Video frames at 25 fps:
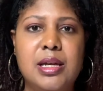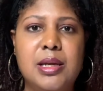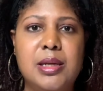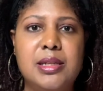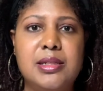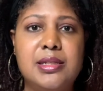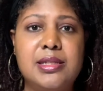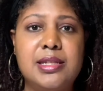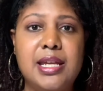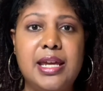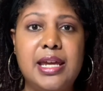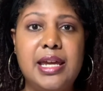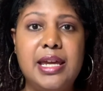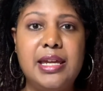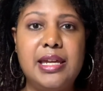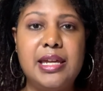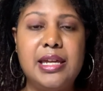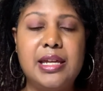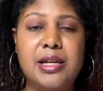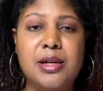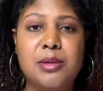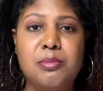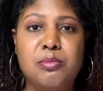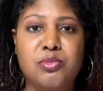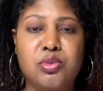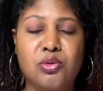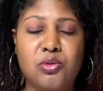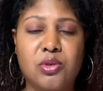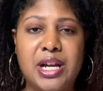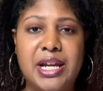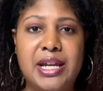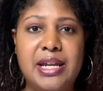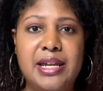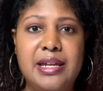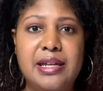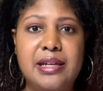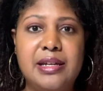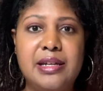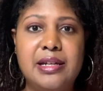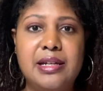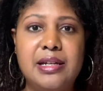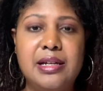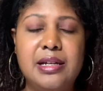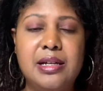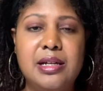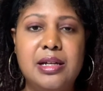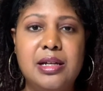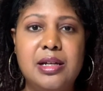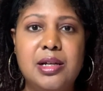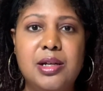taking a break
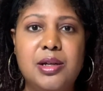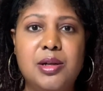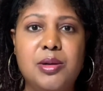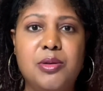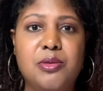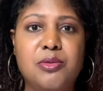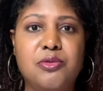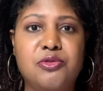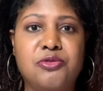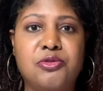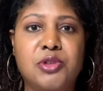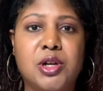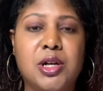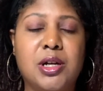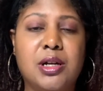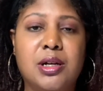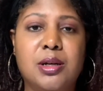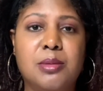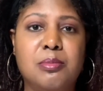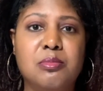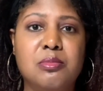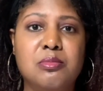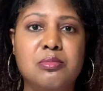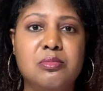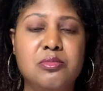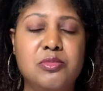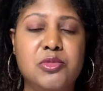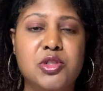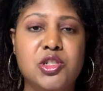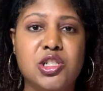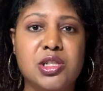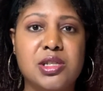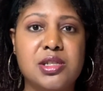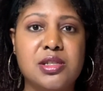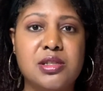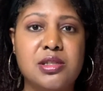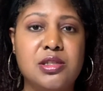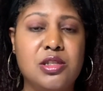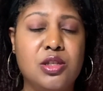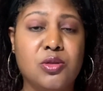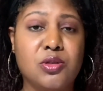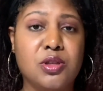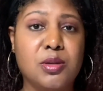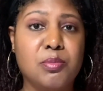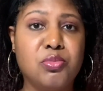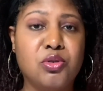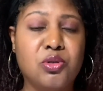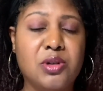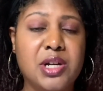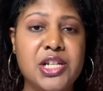from just, the
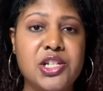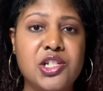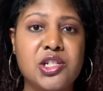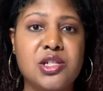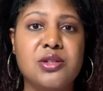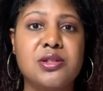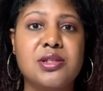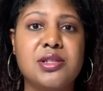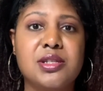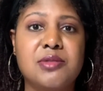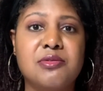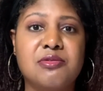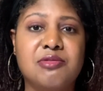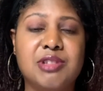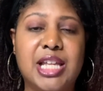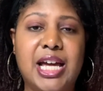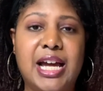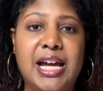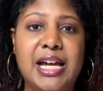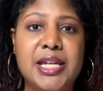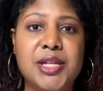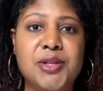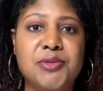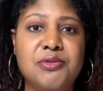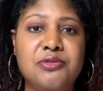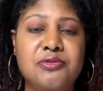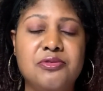pressures of life,